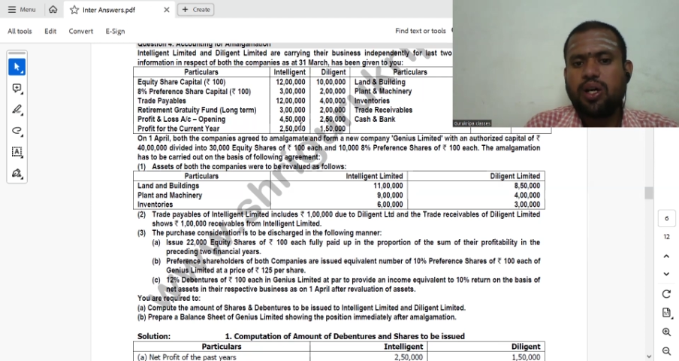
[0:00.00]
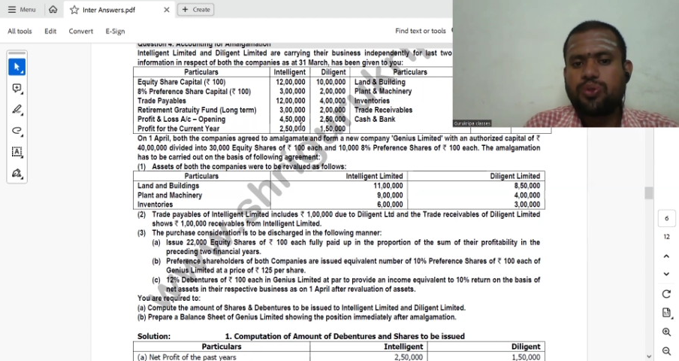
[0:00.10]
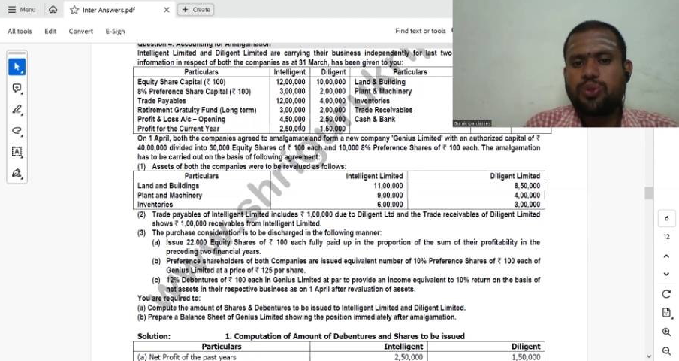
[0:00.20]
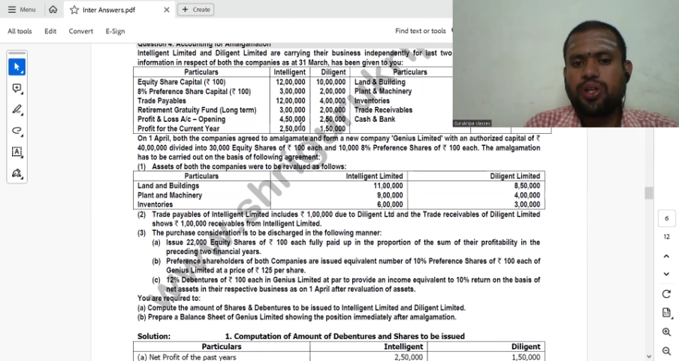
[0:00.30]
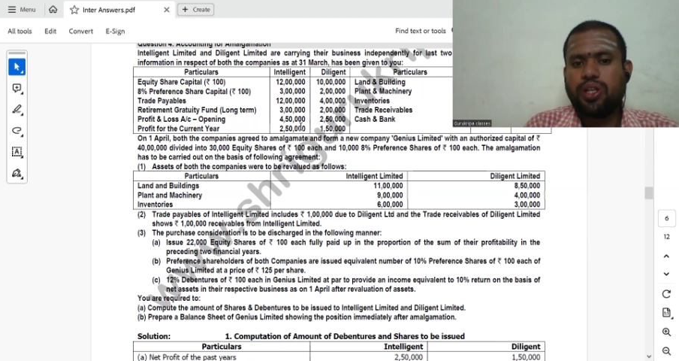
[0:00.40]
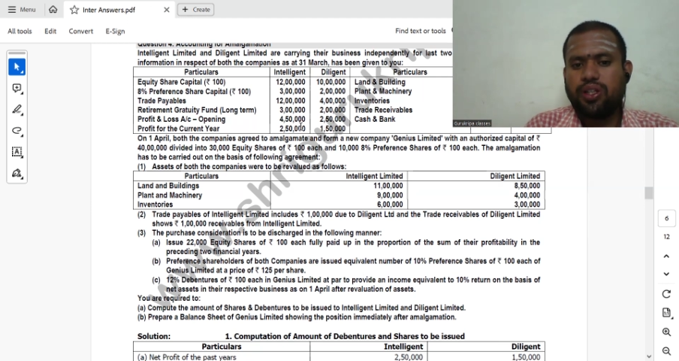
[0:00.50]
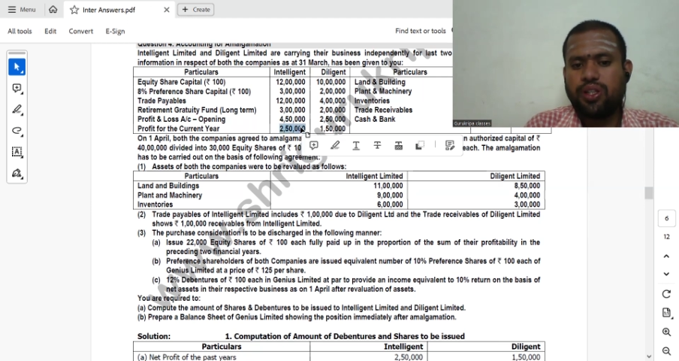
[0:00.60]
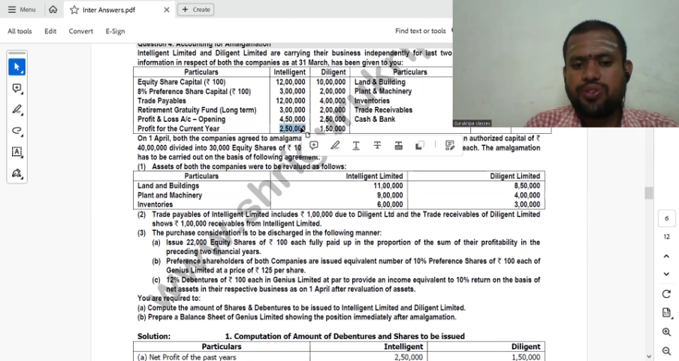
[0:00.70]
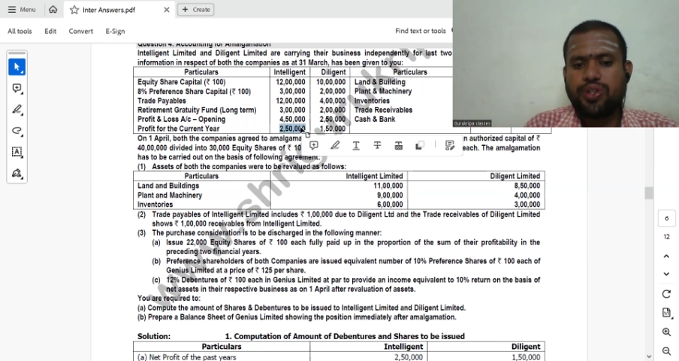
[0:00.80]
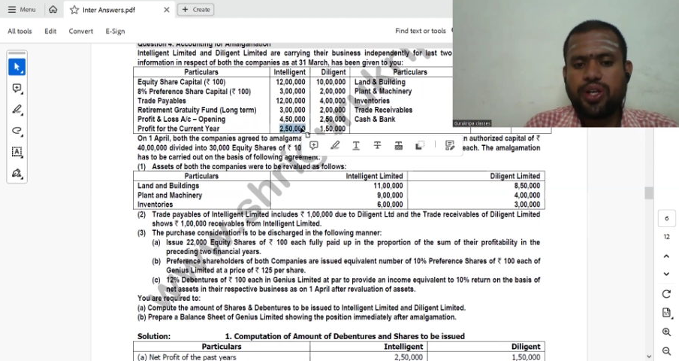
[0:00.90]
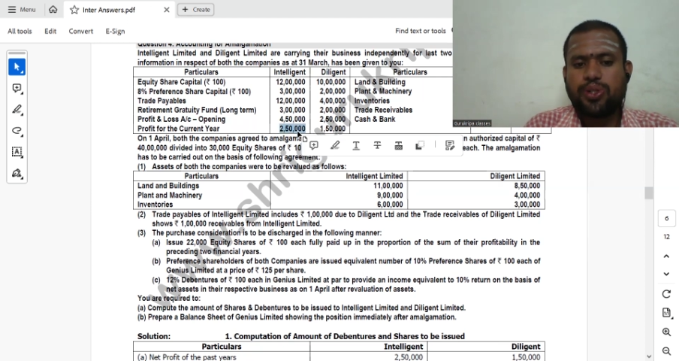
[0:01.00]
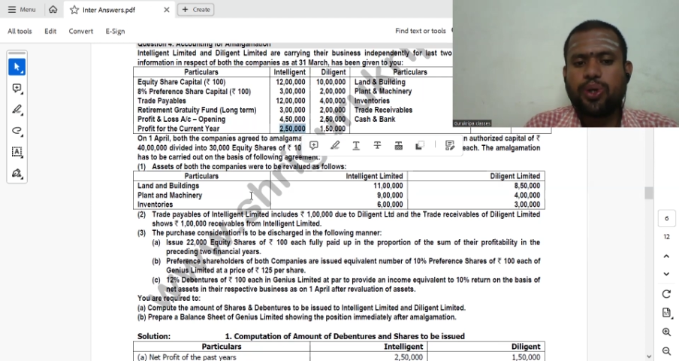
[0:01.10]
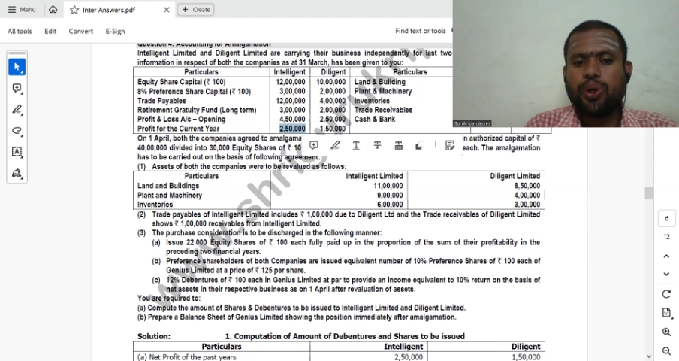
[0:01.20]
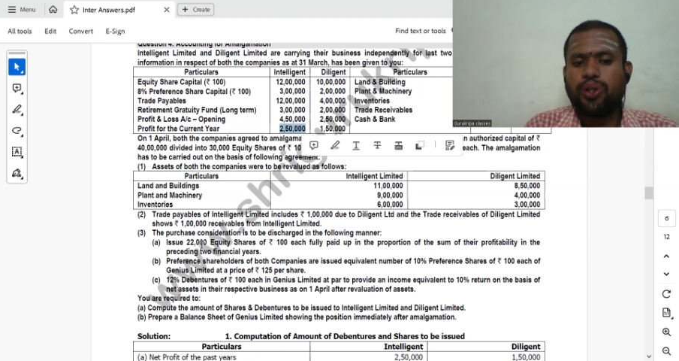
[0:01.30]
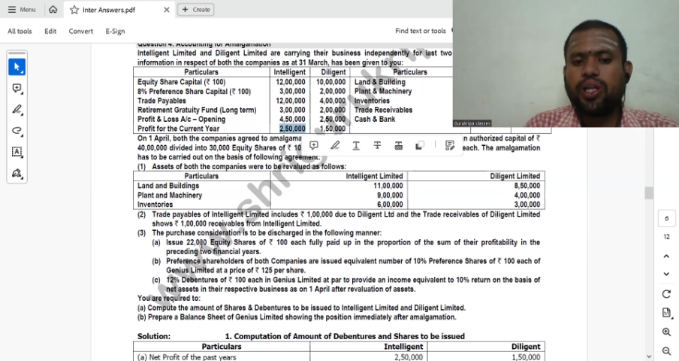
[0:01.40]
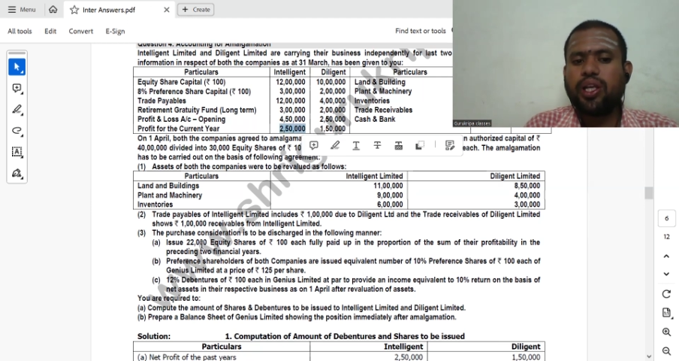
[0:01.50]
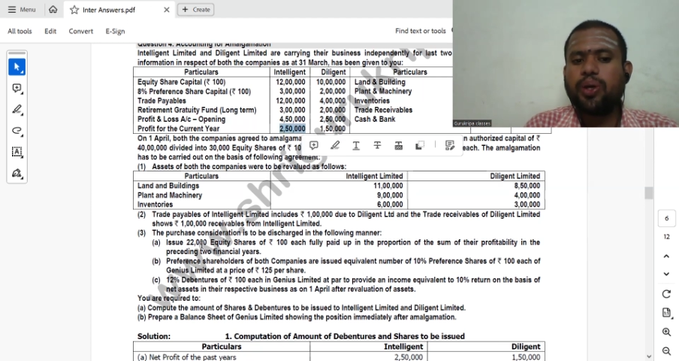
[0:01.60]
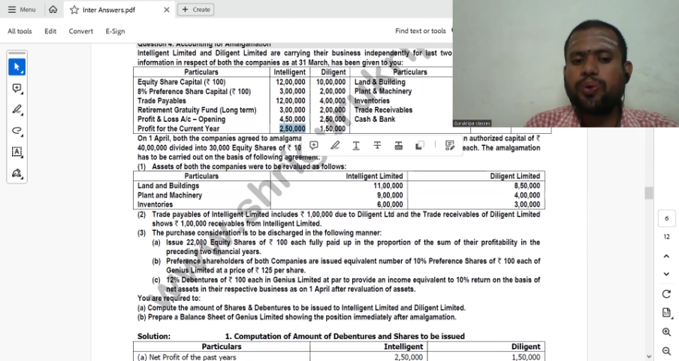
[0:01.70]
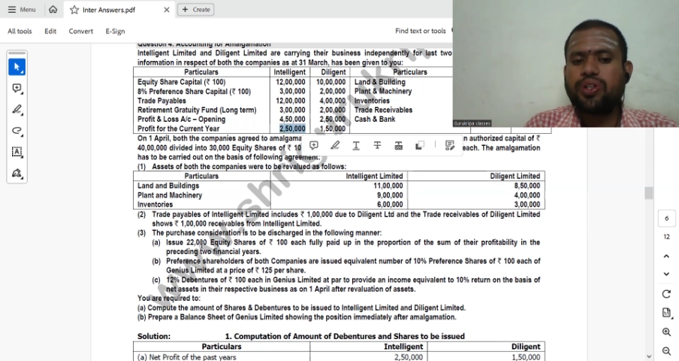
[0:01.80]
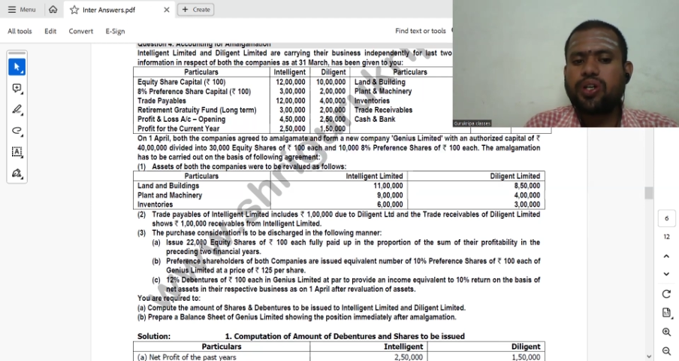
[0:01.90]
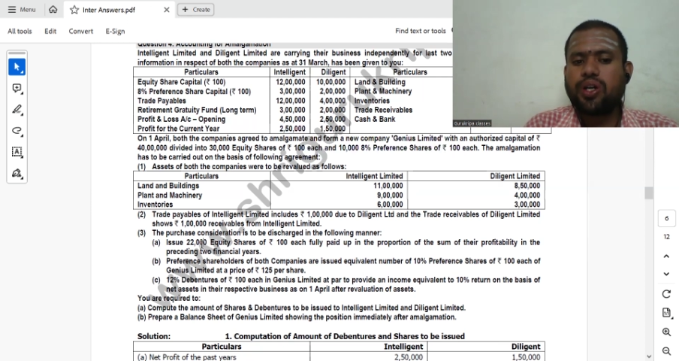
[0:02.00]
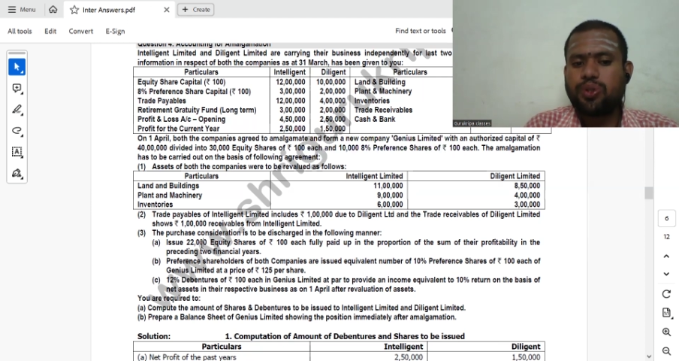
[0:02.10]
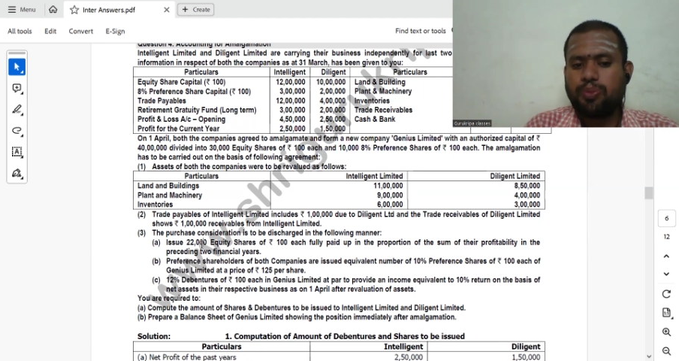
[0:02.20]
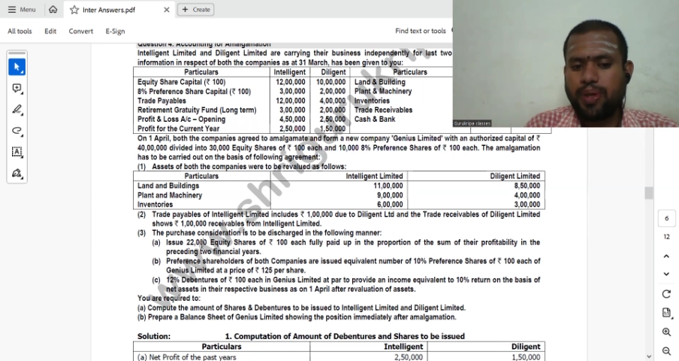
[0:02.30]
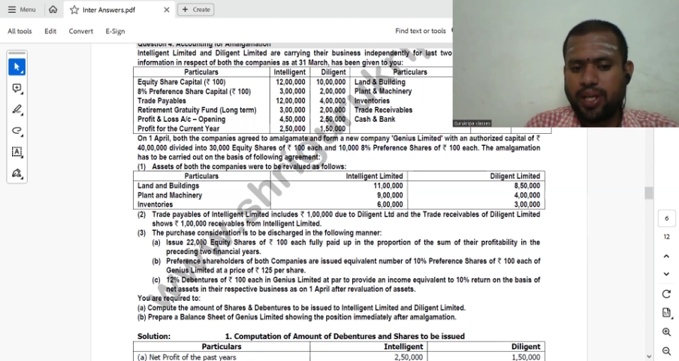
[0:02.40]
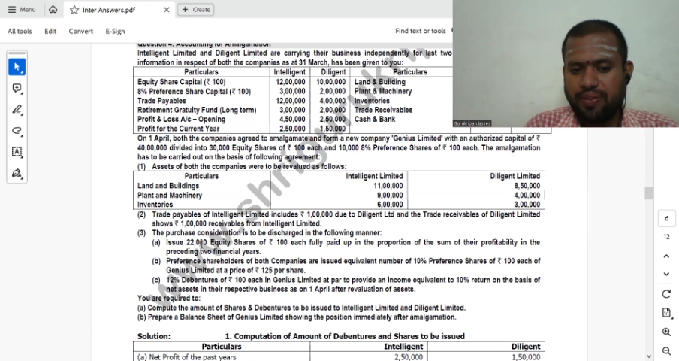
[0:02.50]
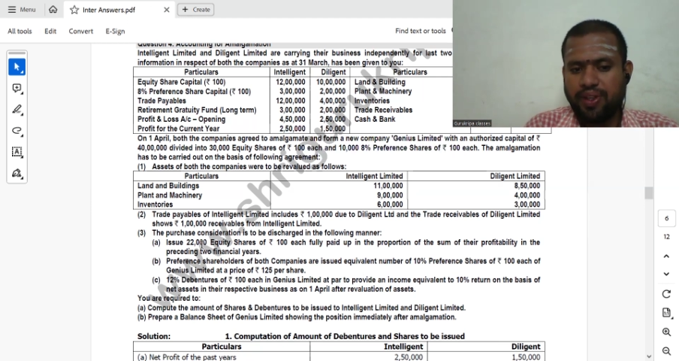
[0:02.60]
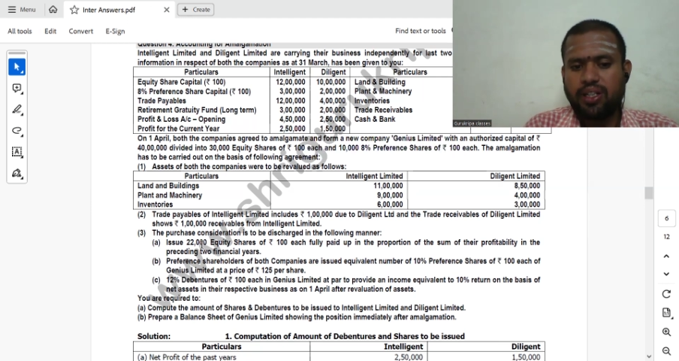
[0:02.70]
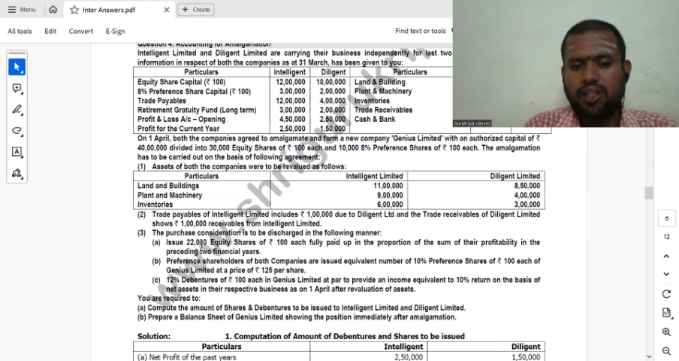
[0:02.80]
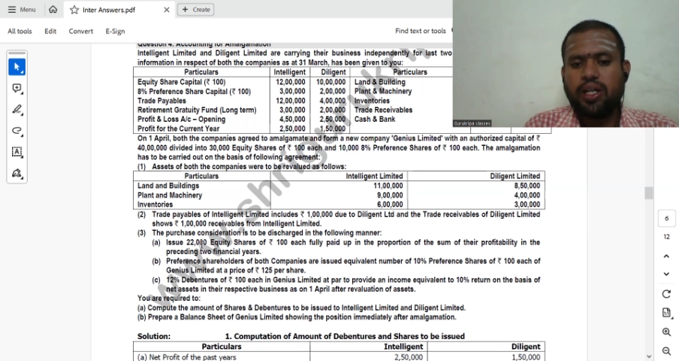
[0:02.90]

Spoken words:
So in this ratio, the equity share should be given.